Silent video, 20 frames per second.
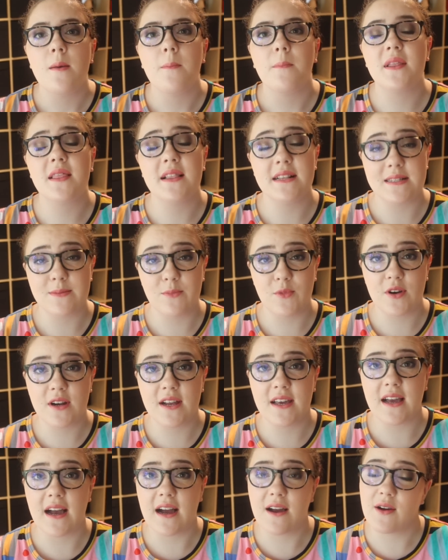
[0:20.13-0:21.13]
But this
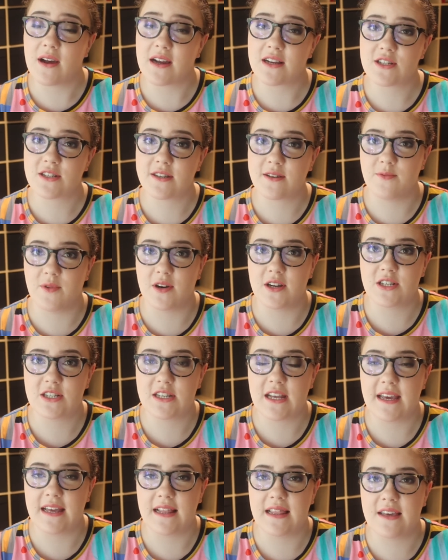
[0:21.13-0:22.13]
morning I actually
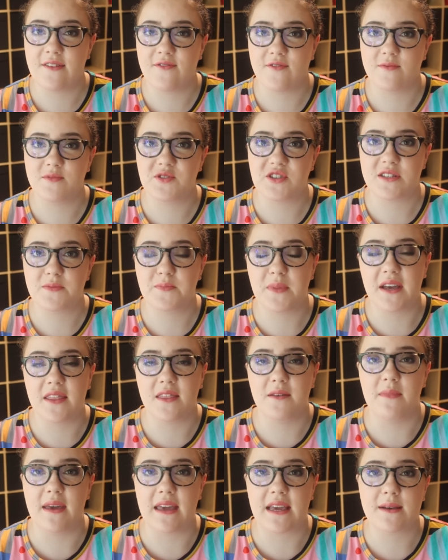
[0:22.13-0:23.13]
watched Haley from Just Buy
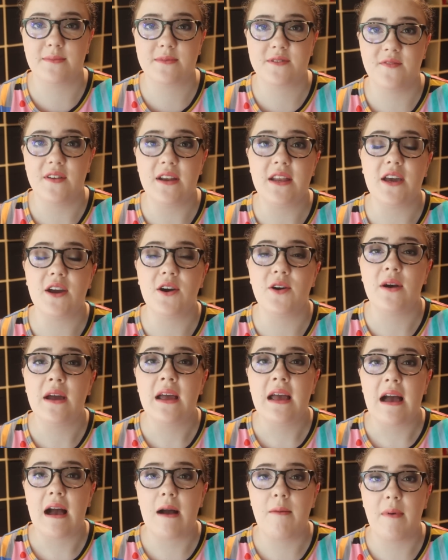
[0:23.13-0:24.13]
the Makeup's video
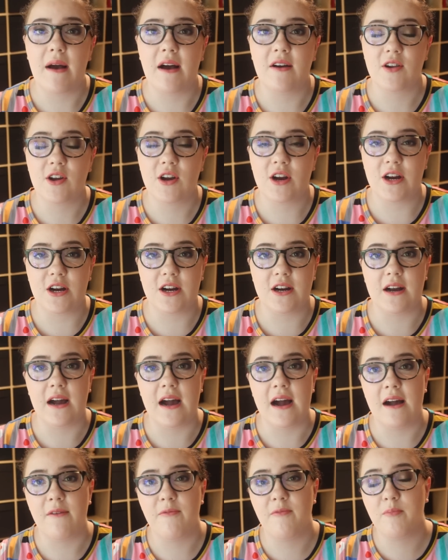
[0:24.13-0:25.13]
about
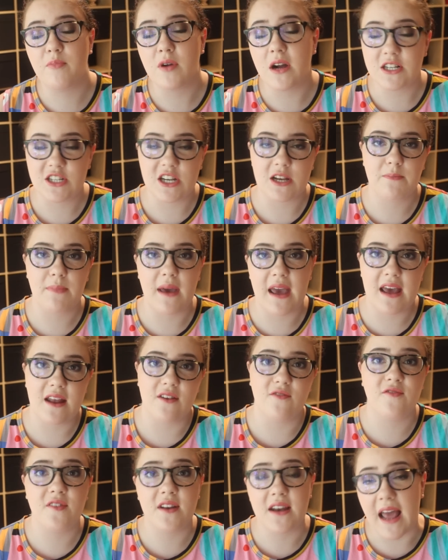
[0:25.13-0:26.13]
her project pan
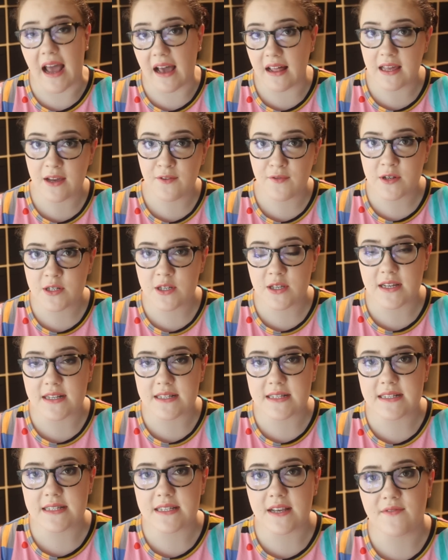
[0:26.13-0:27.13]
finale for
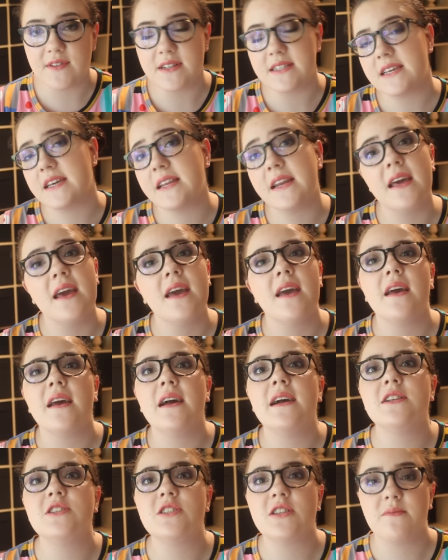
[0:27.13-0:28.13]
2017,
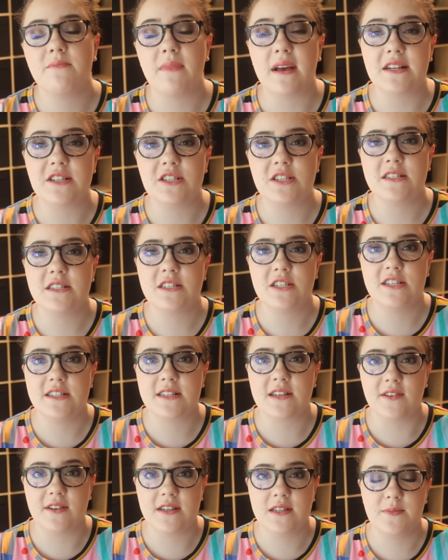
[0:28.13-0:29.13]
and she mentioned she's
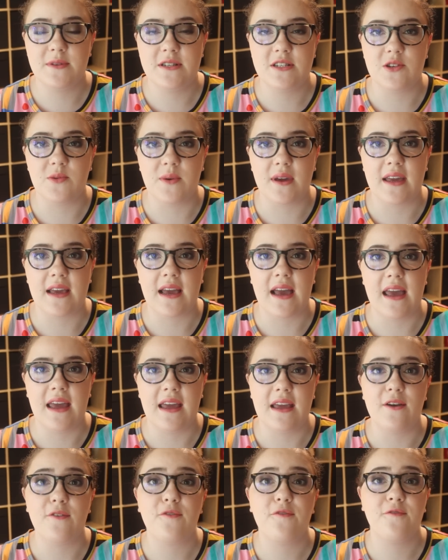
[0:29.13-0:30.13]
going to be doing
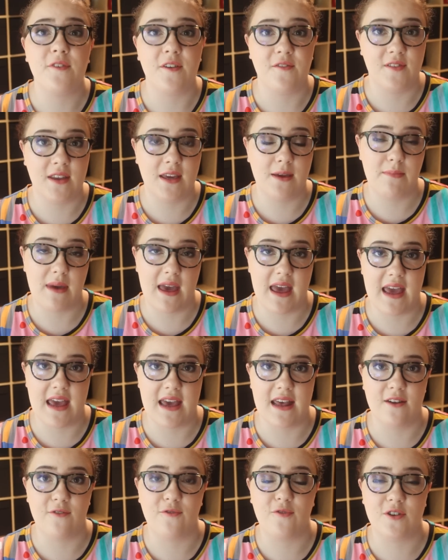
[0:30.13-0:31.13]
a 50
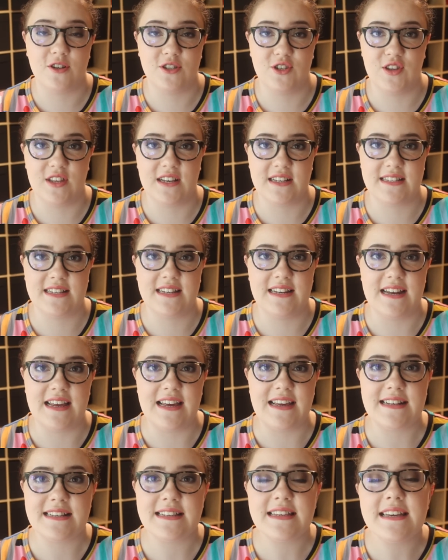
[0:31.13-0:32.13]
pan for
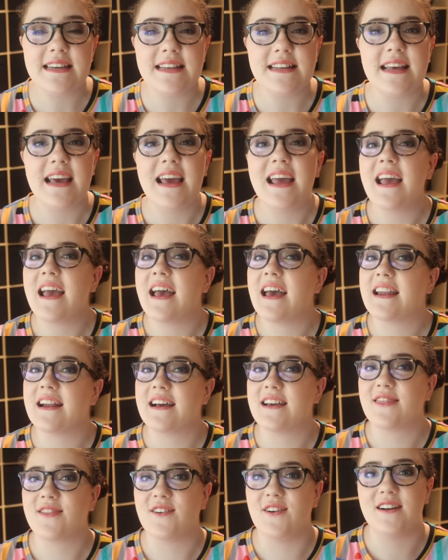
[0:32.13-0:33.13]
2018, and
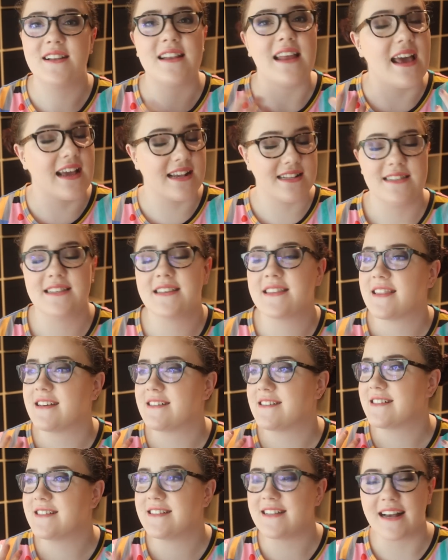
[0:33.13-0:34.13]
I thought, excellent,
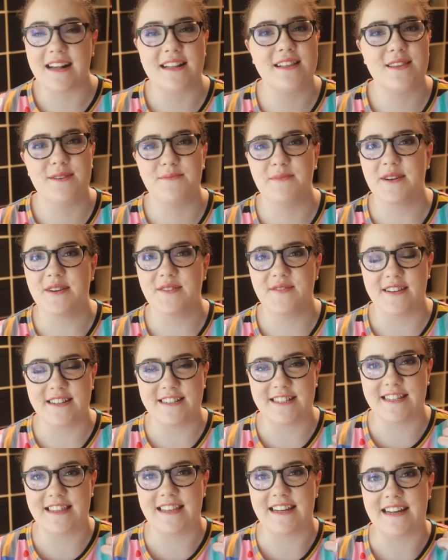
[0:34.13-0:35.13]
that's exactly the
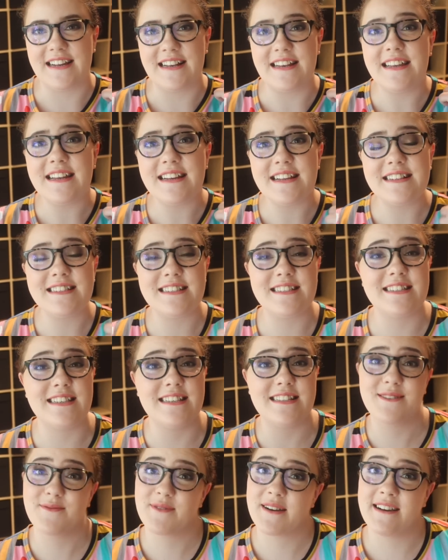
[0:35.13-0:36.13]
motivation that I needed to see
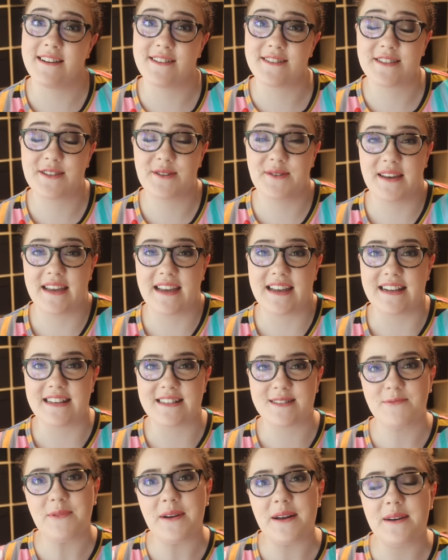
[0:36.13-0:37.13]
someone else doing it
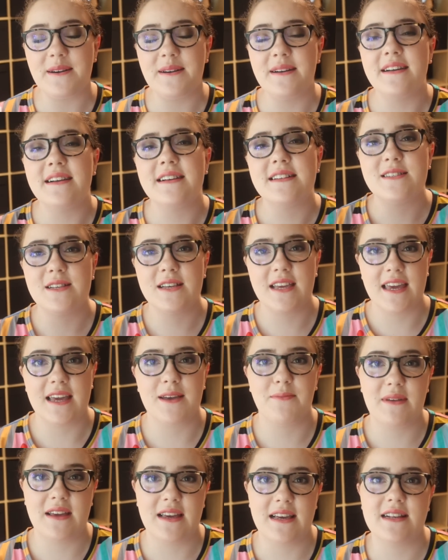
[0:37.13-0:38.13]
as well to
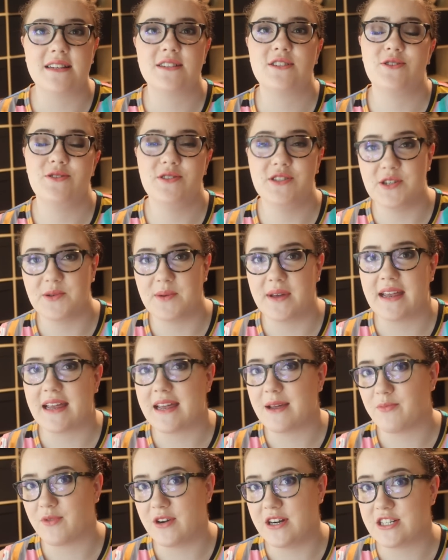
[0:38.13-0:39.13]
kick me into doing
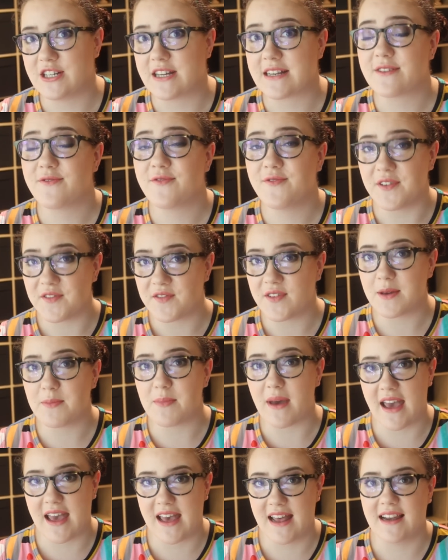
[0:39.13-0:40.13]
a project 50
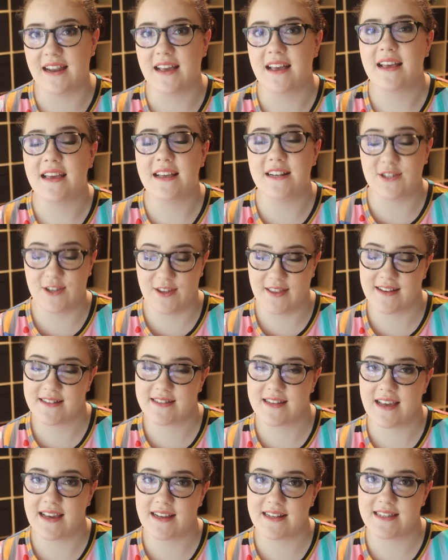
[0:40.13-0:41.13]
pan in
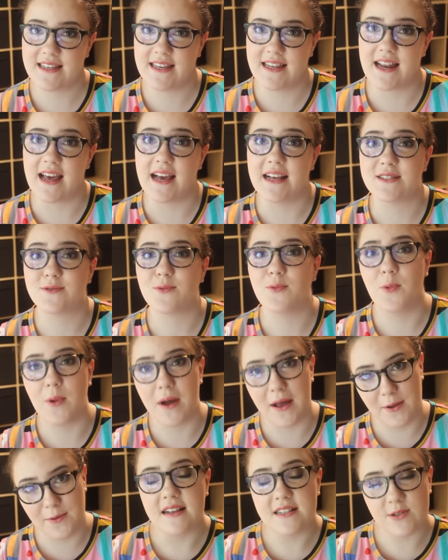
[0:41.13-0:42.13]
2018 as
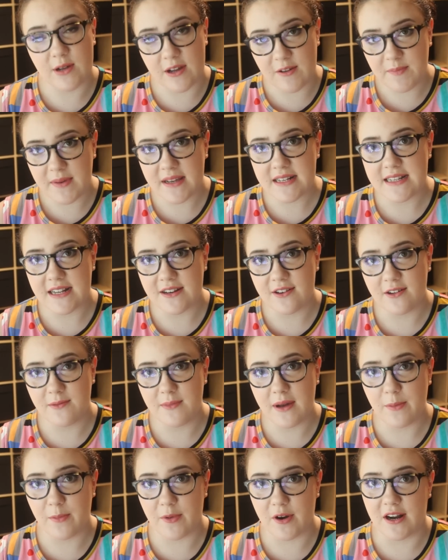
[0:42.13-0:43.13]
well. So I've picked out all
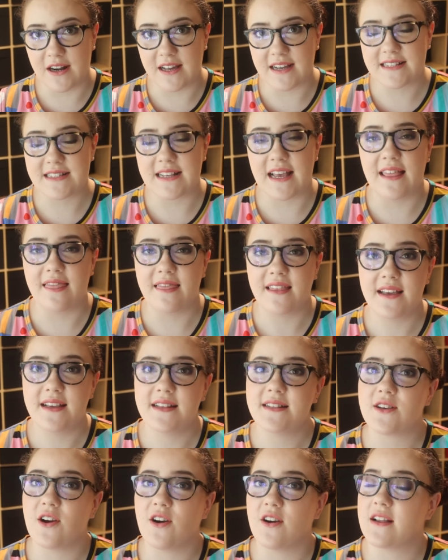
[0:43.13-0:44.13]
my products, and
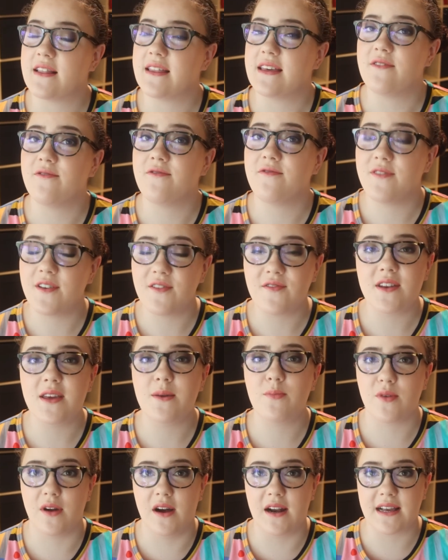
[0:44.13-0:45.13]
these are the 50
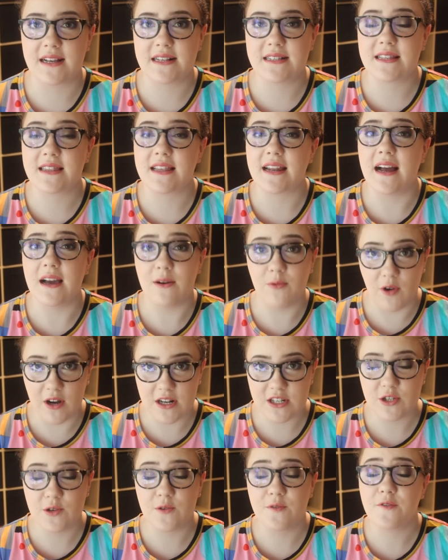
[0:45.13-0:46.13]
products that I
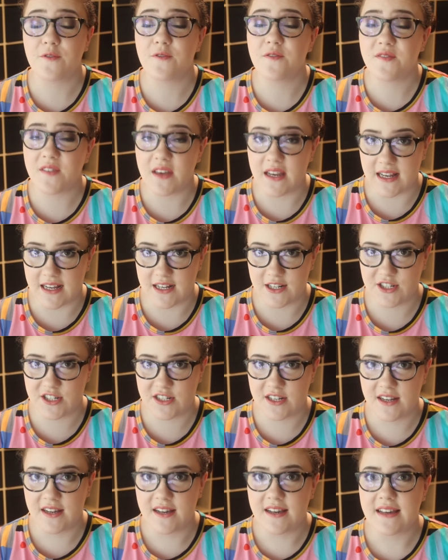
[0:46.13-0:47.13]
want to
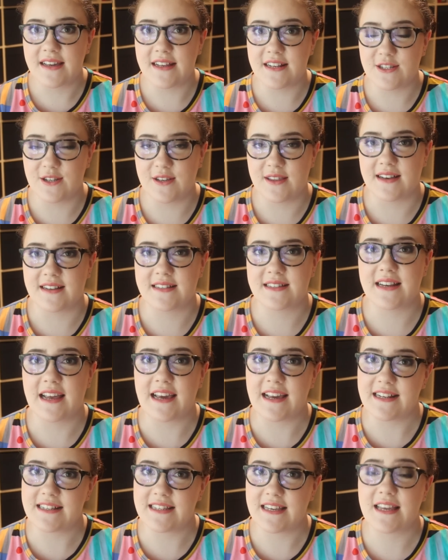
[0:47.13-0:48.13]
finish in
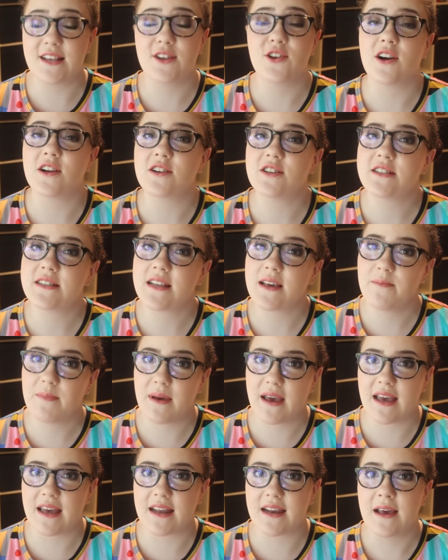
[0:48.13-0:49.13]
2018. Not just hit
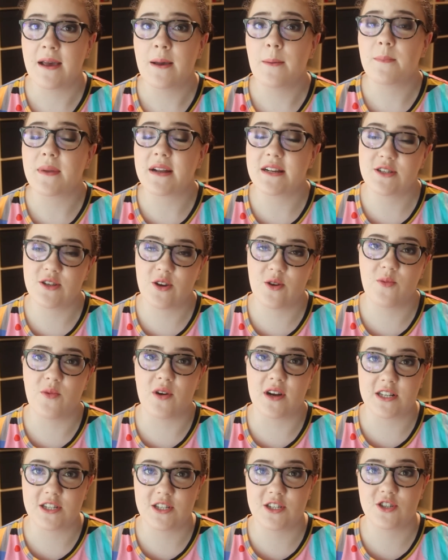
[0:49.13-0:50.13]
pan, but I do
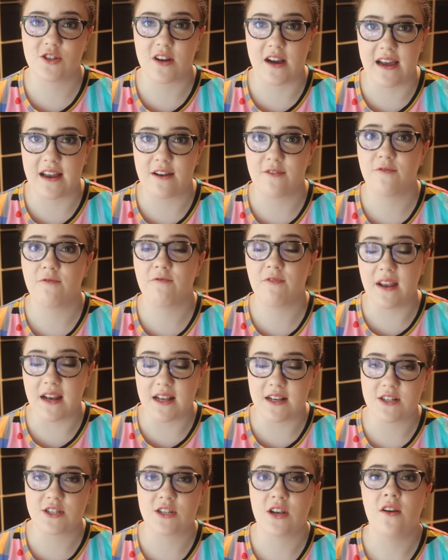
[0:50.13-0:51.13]
want to try and
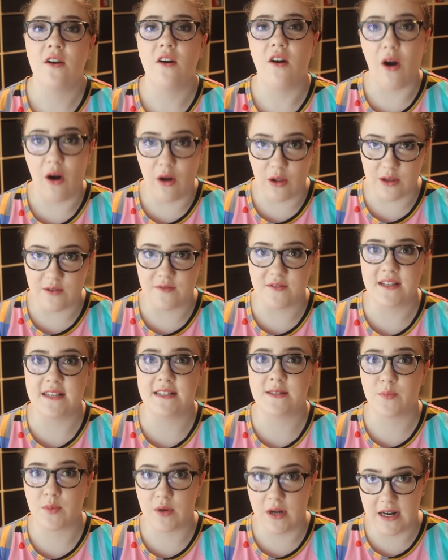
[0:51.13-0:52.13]
finish all of
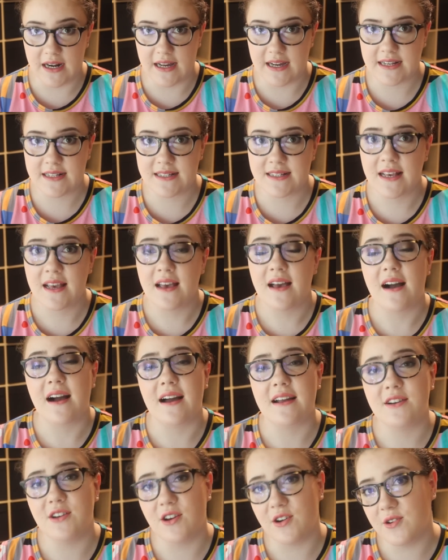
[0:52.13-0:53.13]
these products.
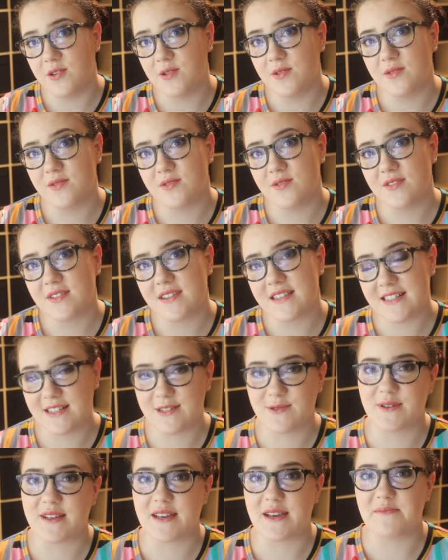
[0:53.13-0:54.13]
I know this
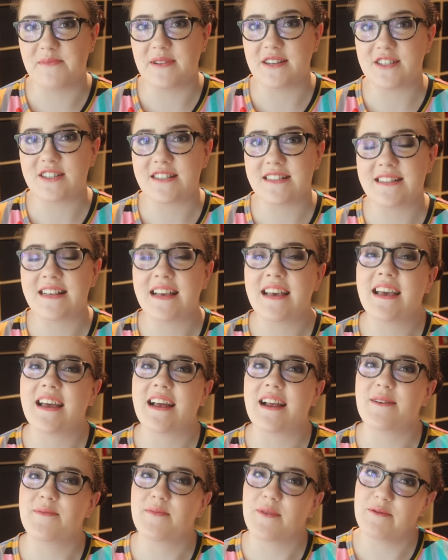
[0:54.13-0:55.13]
is really ambitious
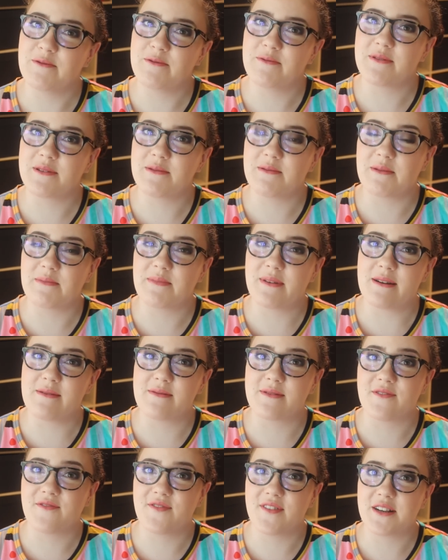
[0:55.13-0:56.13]
and I probably won't be
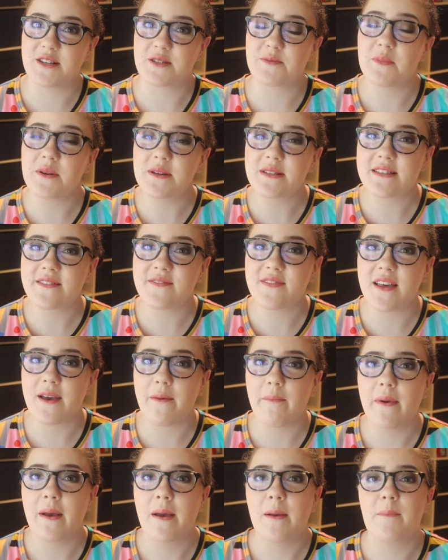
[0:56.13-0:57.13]
able to finish most of
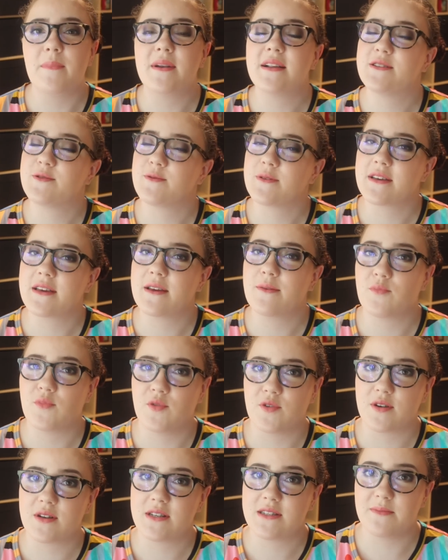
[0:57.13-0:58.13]
them, but it's really
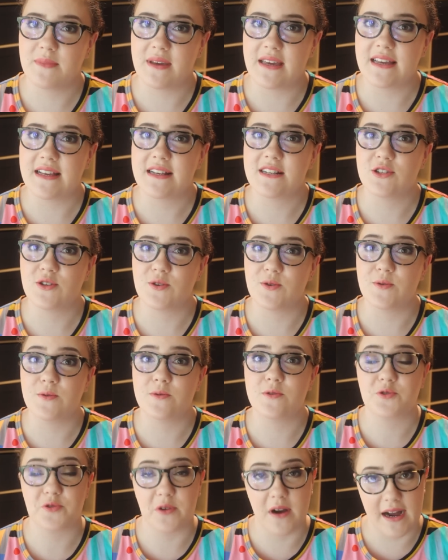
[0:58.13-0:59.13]
important to me to
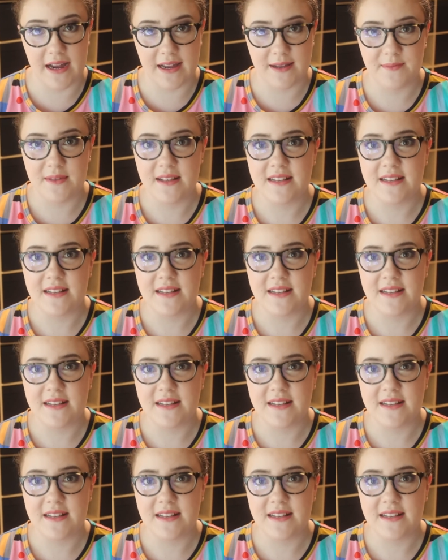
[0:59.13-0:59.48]
try.